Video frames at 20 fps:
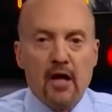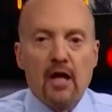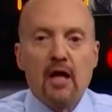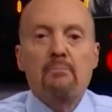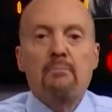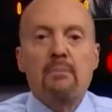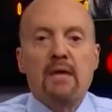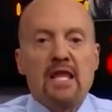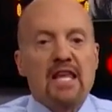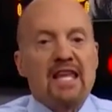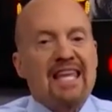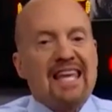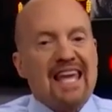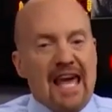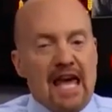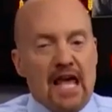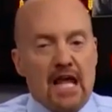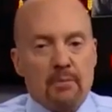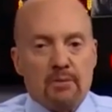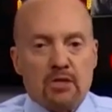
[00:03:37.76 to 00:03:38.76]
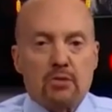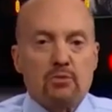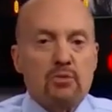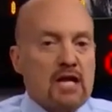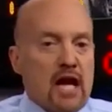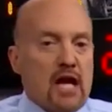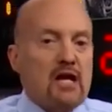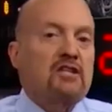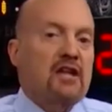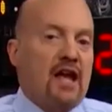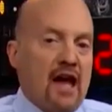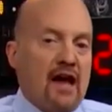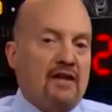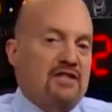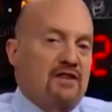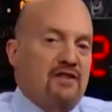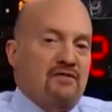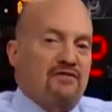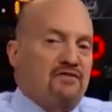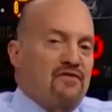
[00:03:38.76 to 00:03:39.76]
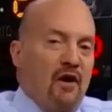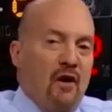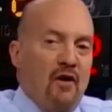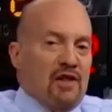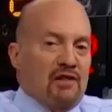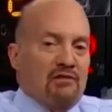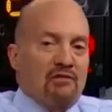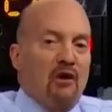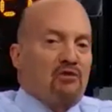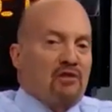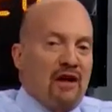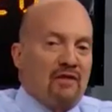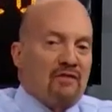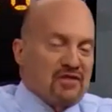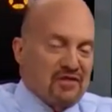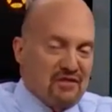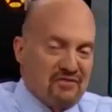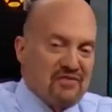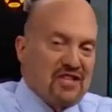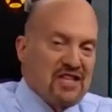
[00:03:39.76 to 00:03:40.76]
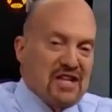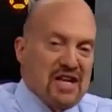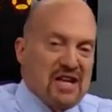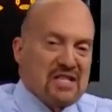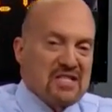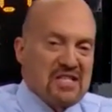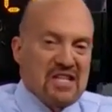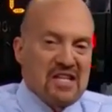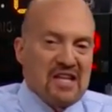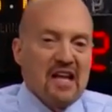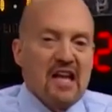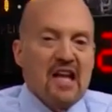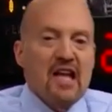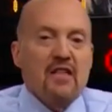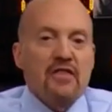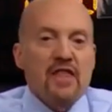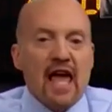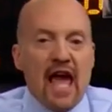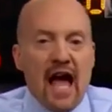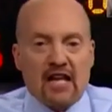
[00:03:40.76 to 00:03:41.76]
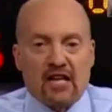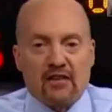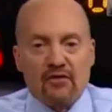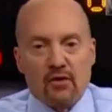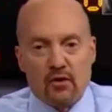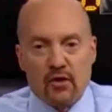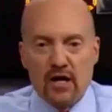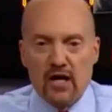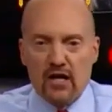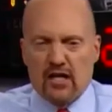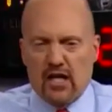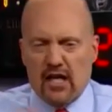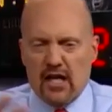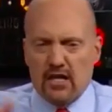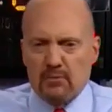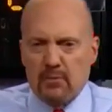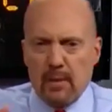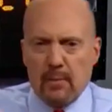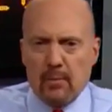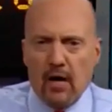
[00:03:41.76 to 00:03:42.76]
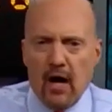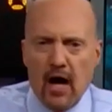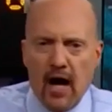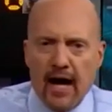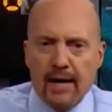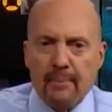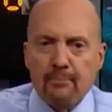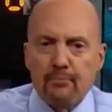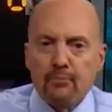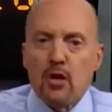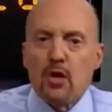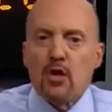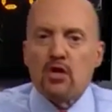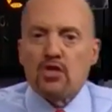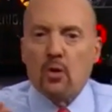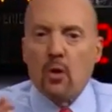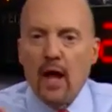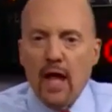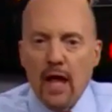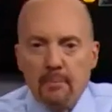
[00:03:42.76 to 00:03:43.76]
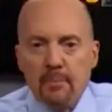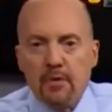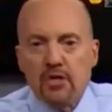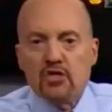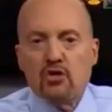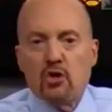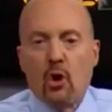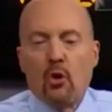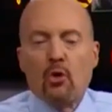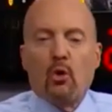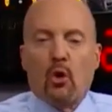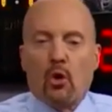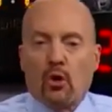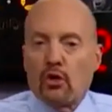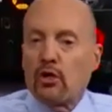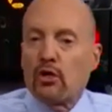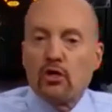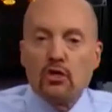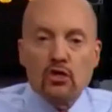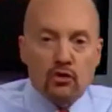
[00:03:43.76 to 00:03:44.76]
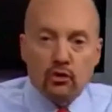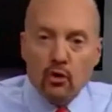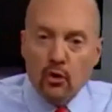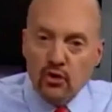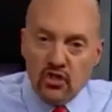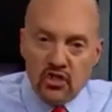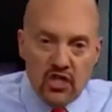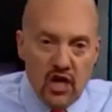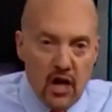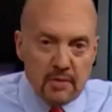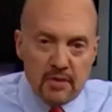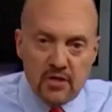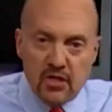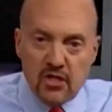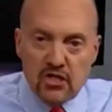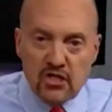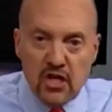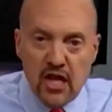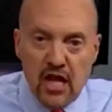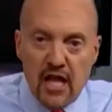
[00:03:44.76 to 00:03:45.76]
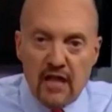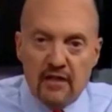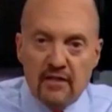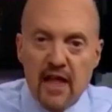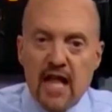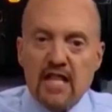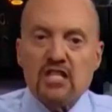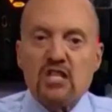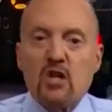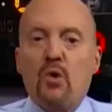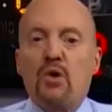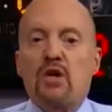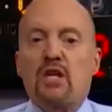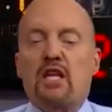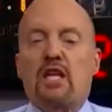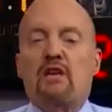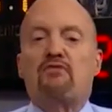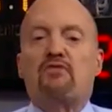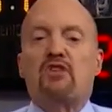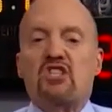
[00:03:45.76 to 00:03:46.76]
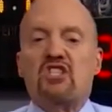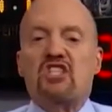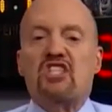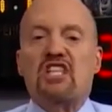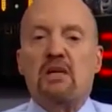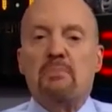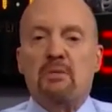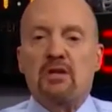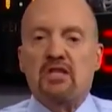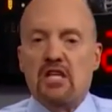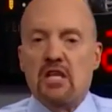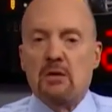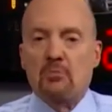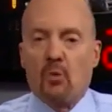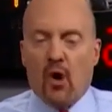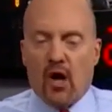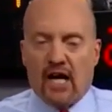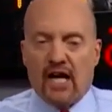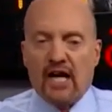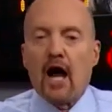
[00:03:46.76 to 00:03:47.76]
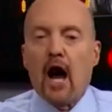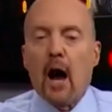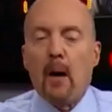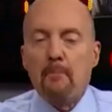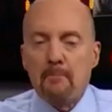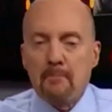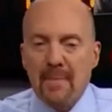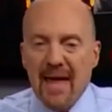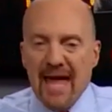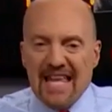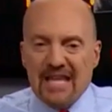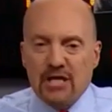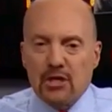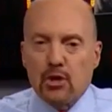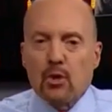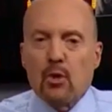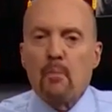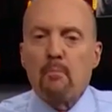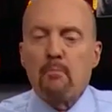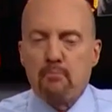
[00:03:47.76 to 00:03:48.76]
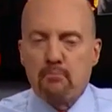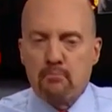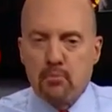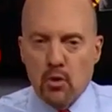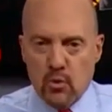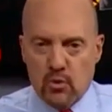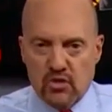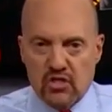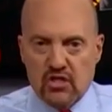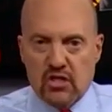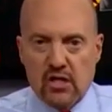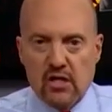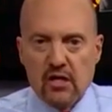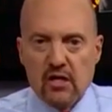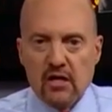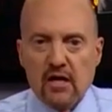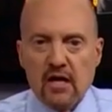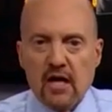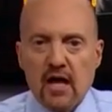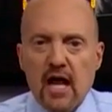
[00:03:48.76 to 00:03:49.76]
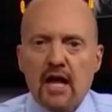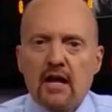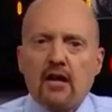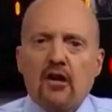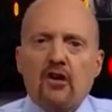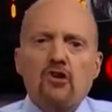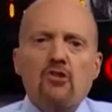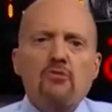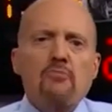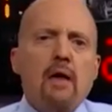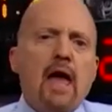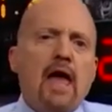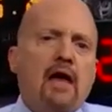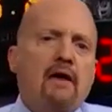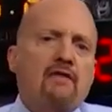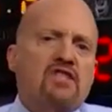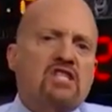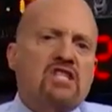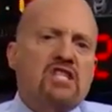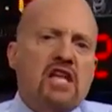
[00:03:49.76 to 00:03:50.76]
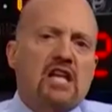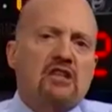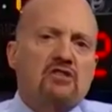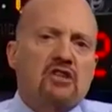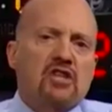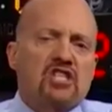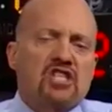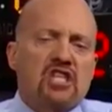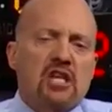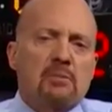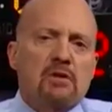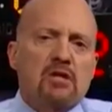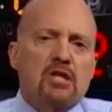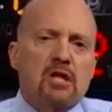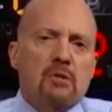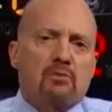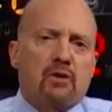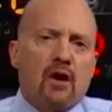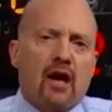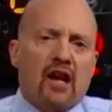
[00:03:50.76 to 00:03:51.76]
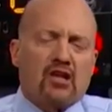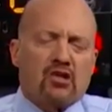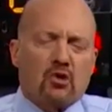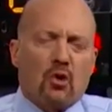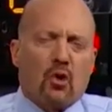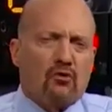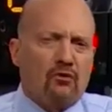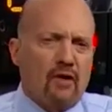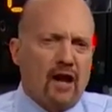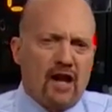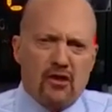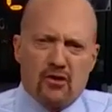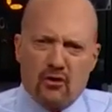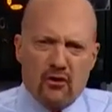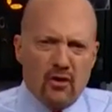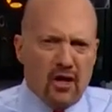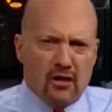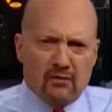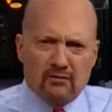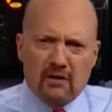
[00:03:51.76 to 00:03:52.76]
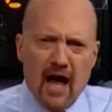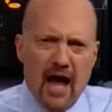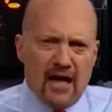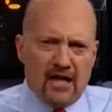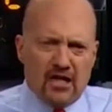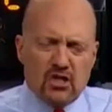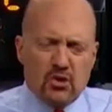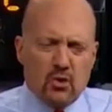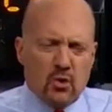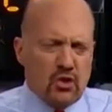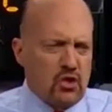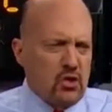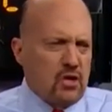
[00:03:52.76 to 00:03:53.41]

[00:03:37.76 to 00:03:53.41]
meaning cannabis, which actually has very low levels of THC, the active ingredient that gets people high. So hemp is no longer a controlled substance. That's going to give the CBD market a major boost. Now, you may have seen these CBD products already. They're in a lot of stores.